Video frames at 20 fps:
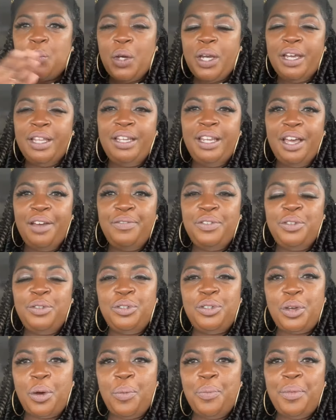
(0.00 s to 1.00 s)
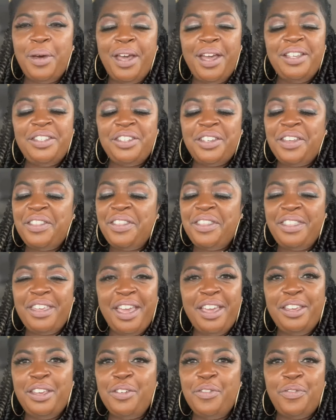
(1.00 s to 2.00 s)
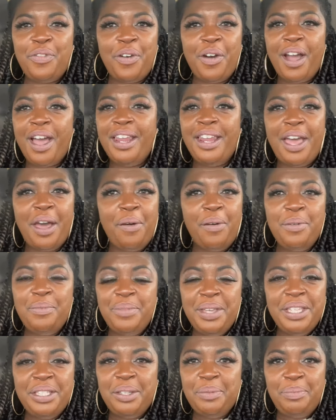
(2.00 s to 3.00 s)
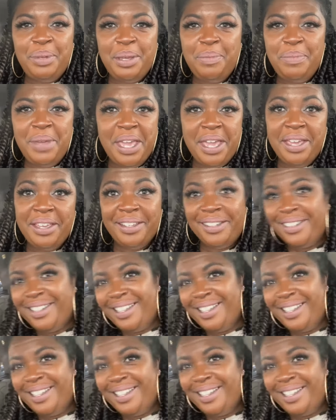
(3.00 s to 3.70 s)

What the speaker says: Love you so much, and thank you for allowing me to be me.